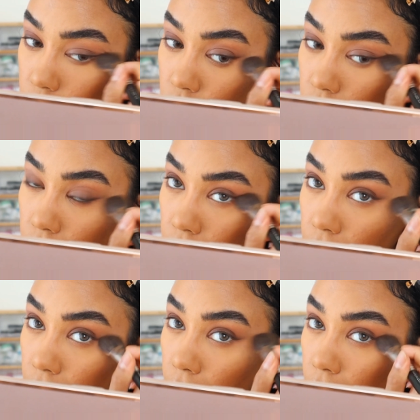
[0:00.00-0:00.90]
Just
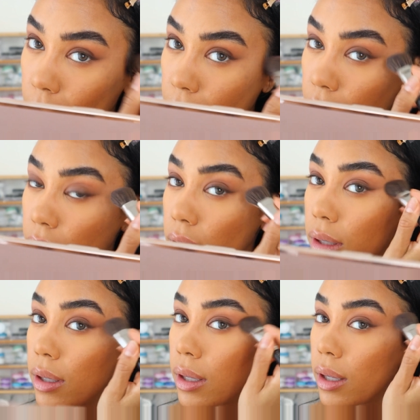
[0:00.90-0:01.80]
cleaning up
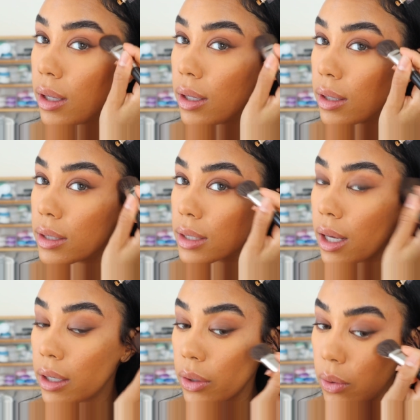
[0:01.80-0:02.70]
this
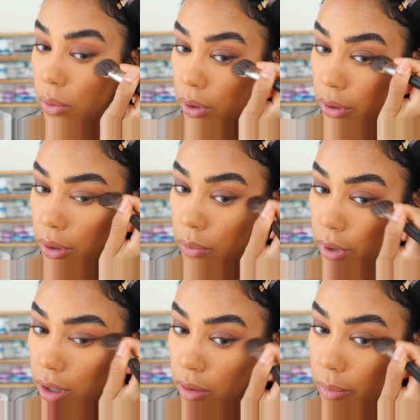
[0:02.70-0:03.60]
kind of corner
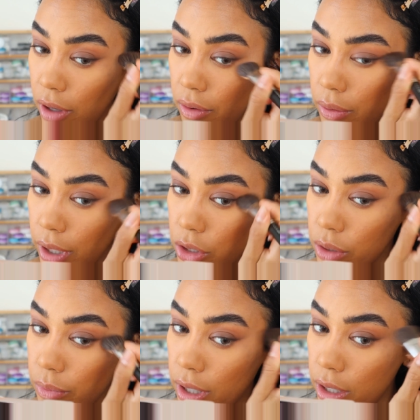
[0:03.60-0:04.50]
with my foundation